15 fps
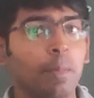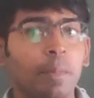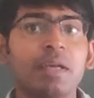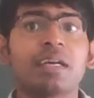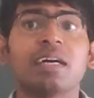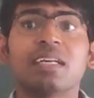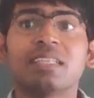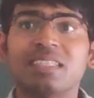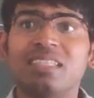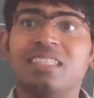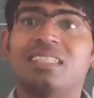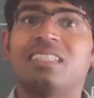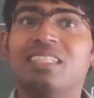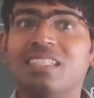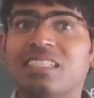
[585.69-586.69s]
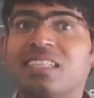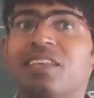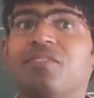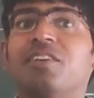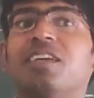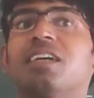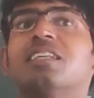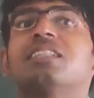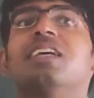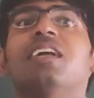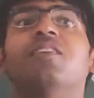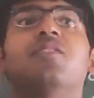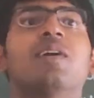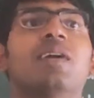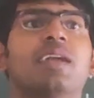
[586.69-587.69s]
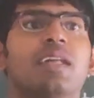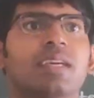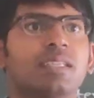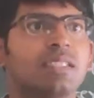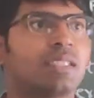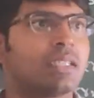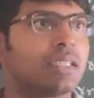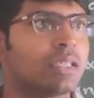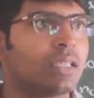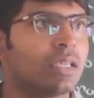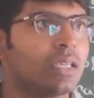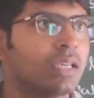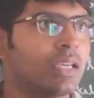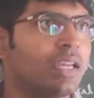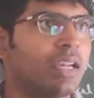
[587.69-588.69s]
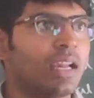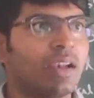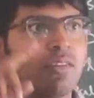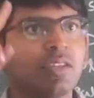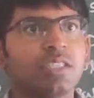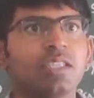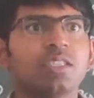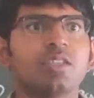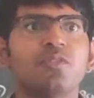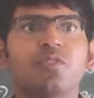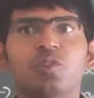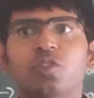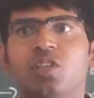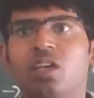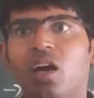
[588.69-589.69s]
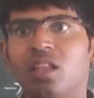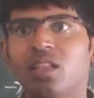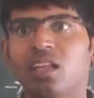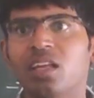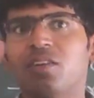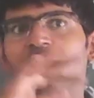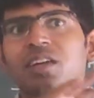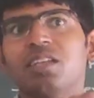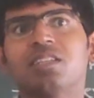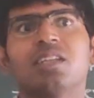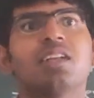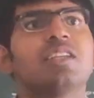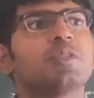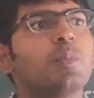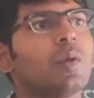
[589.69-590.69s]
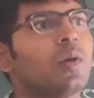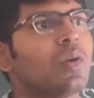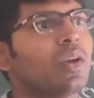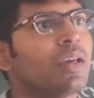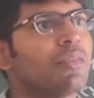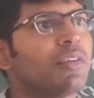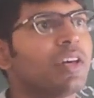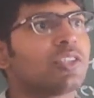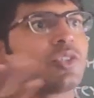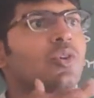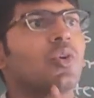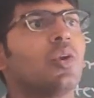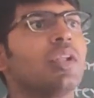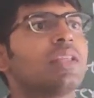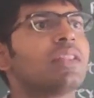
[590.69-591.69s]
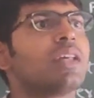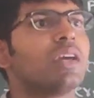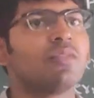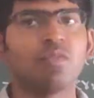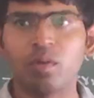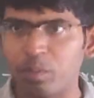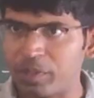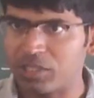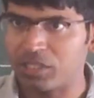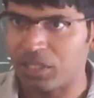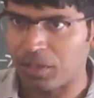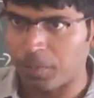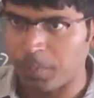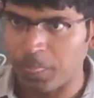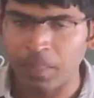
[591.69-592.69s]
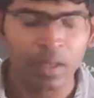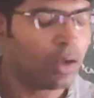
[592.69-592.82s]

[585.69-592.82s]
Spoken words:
Because this is giving us advantage. In railway station, if you see on the liquid crystal display only, we are scrolling the information.